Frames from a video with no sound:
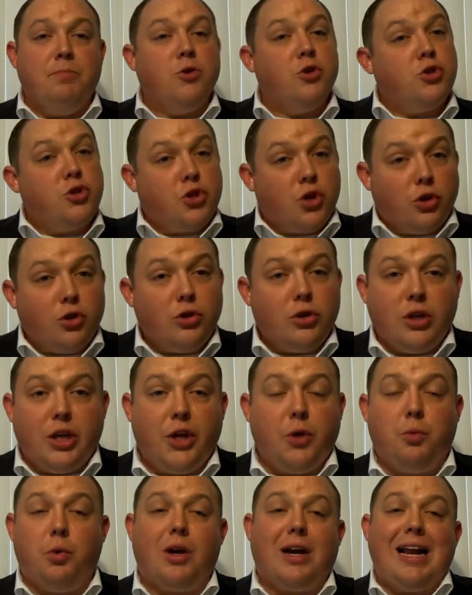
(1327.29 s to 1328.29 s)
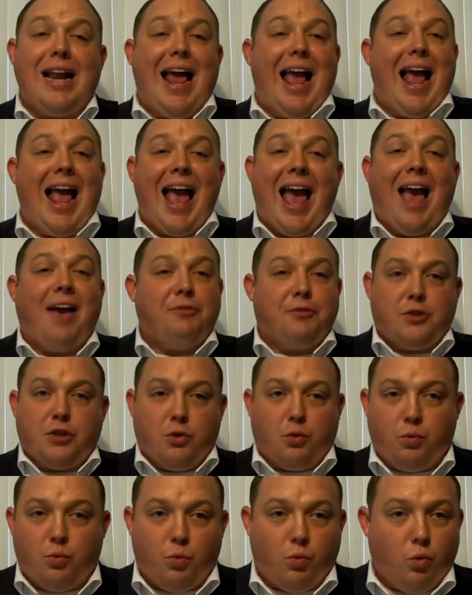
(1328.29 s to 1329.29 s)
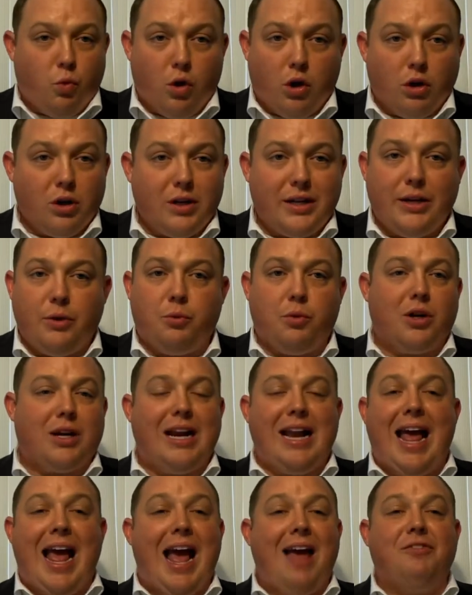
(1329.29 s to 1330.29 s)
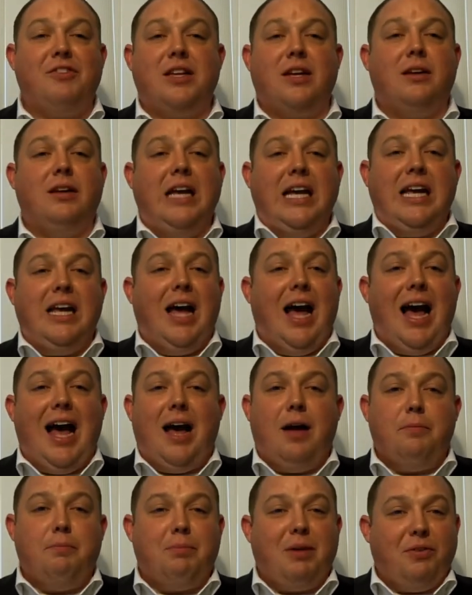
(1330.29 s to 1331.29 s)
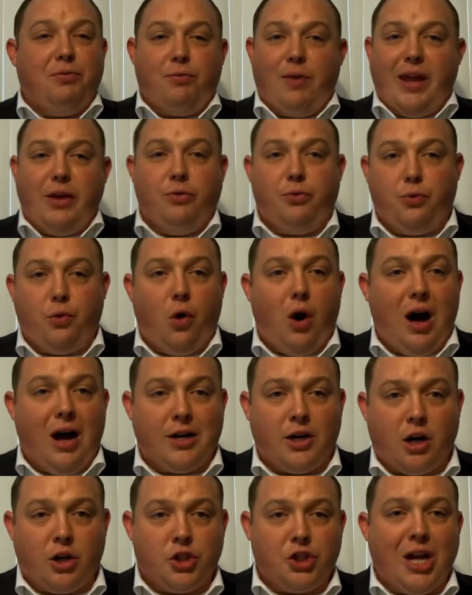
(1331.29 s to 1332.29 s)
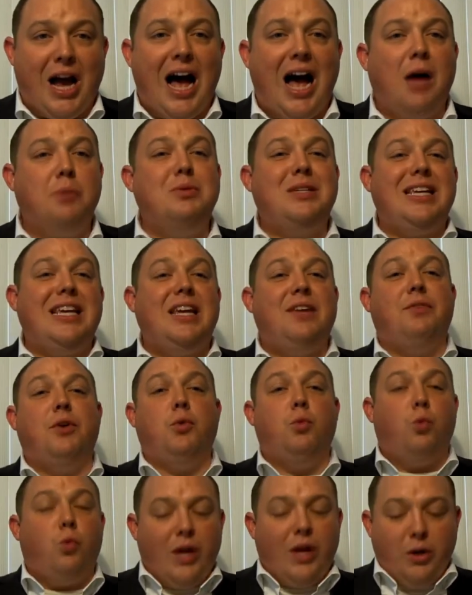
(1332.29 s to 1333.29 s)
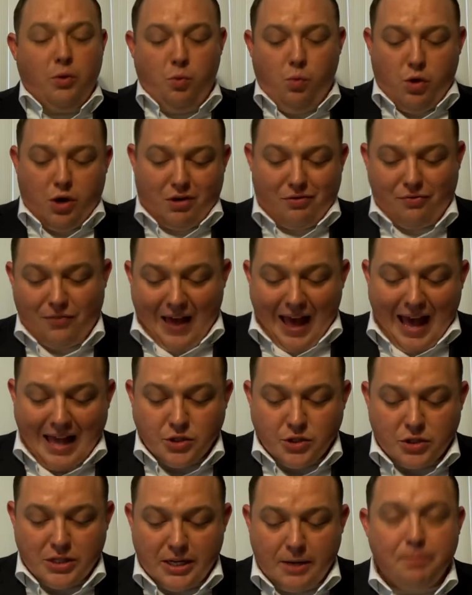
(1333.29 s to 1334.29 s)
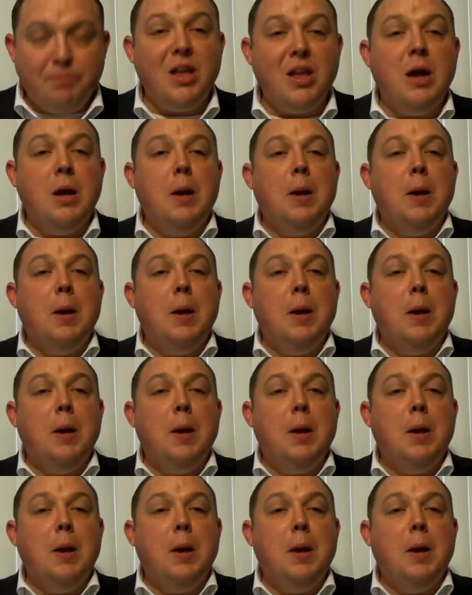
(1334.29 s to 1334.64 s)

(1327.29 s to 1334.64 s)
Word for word: Certainly, we're going to have to work and we're going to have to uh, be faithful on our jobs, even when we're fasting.